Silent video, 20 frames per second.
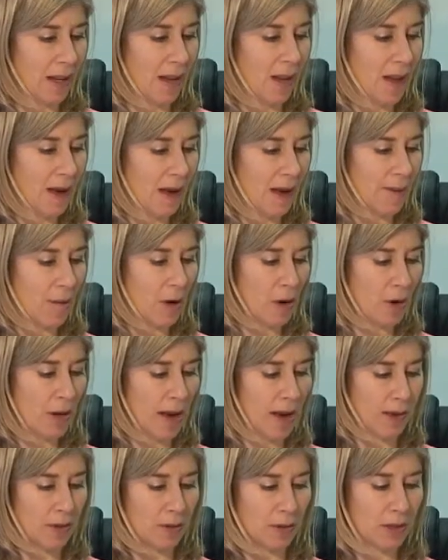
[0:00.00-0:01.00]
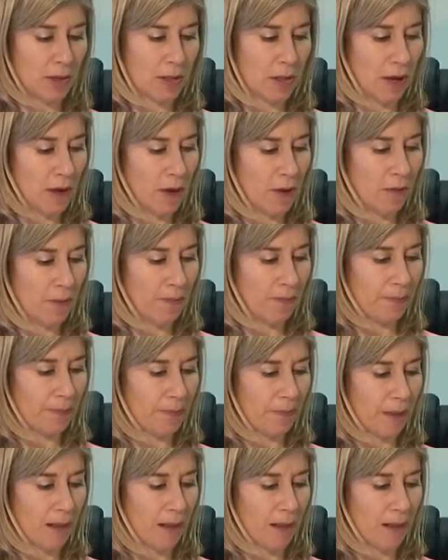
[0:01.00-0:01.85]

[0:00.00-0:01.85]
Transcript: Okay, so...